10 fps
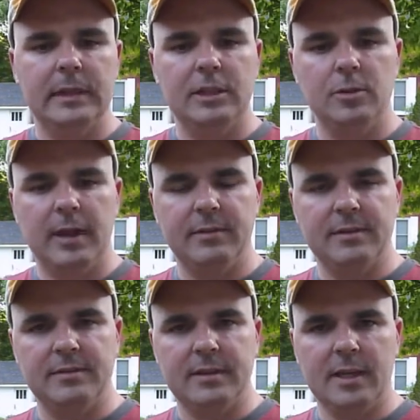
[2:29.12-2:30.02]
you have a
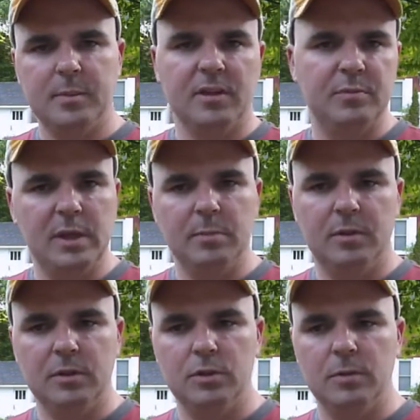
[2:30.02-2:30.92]
segment of
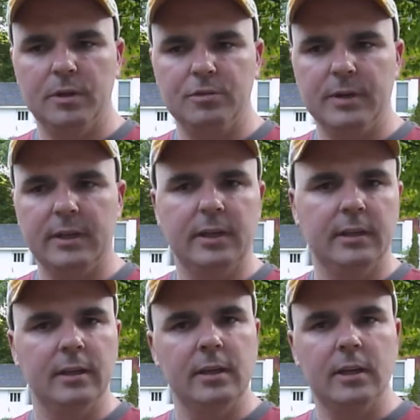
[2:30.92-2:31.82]
people who are drinking
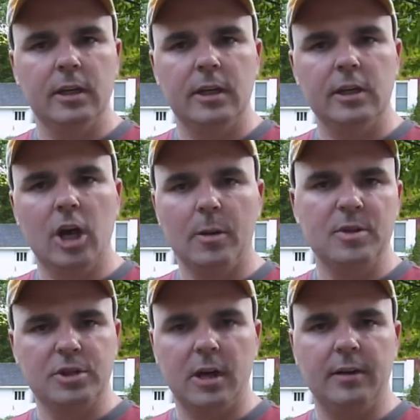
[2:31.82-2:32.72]

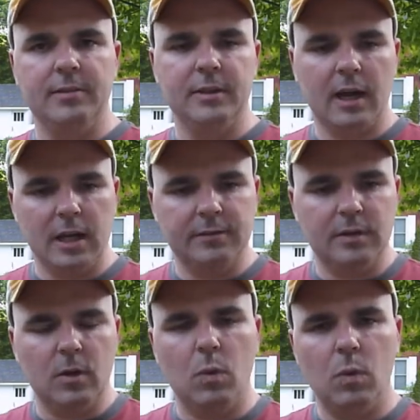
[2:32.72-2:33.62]
garbage coffee. Out of
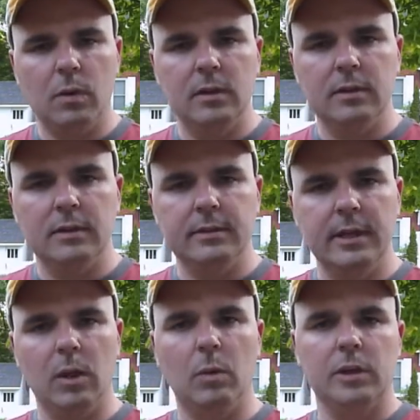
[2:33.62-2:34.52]
the whole
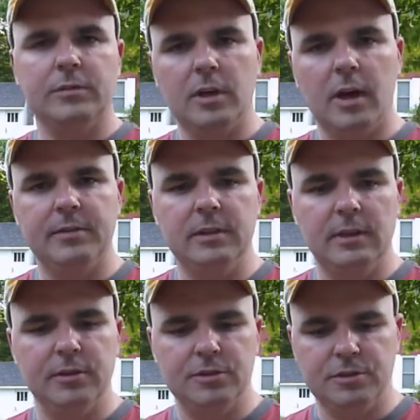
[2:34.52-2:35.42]
network of coffee
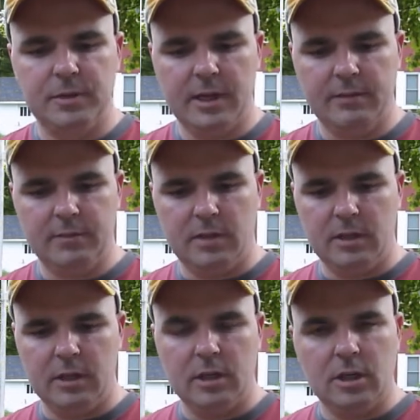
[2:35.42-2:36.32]
lovers, you have
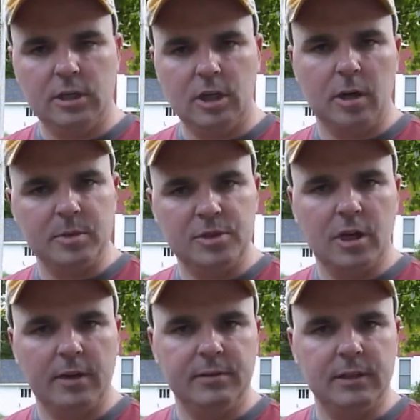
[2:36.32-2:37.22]
garbage
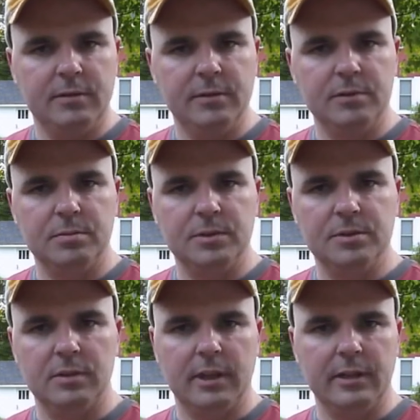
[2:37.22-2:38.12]
coffee lovers, which
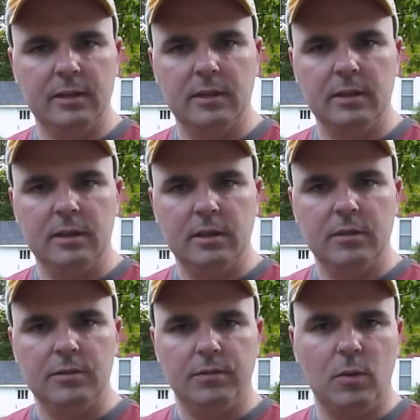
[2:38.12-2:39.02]
are like
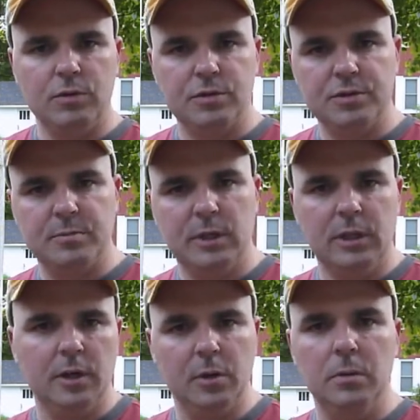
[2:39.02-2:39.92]
Folgers and
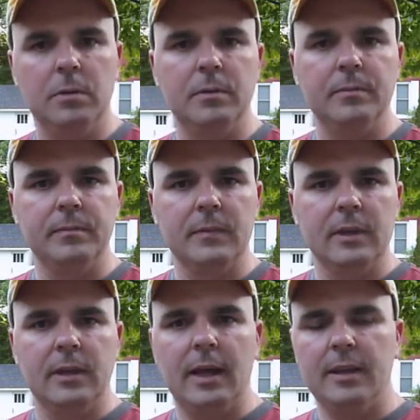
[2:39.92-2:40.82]
below,
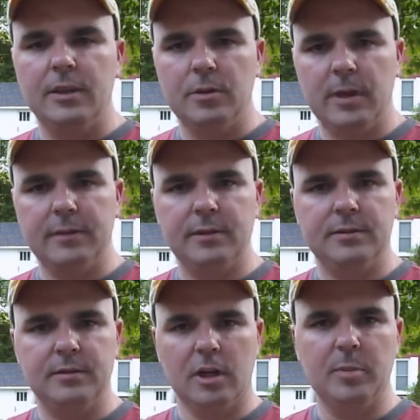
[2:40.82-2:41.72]
and then you have the
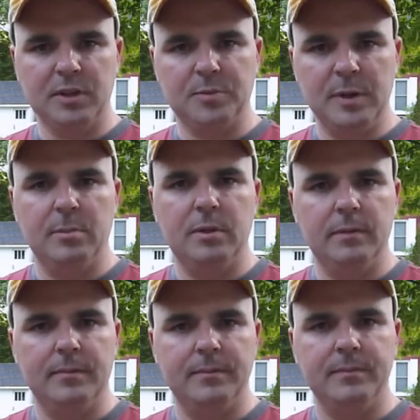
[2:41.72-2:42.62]
Starbucks people,
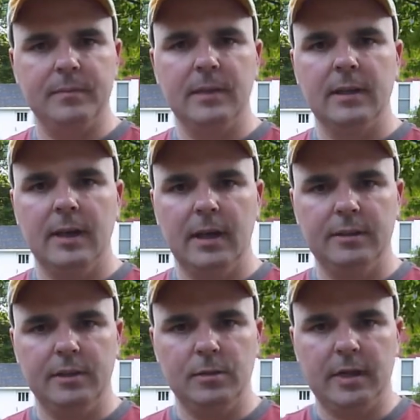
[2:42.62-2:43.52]

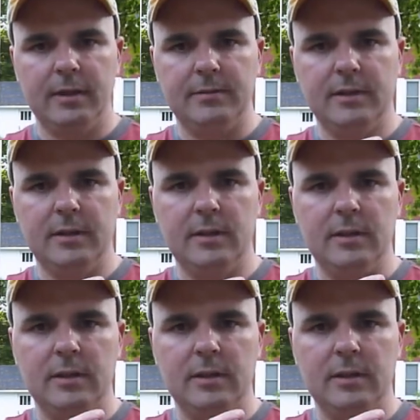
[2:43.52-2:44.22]
and then you have the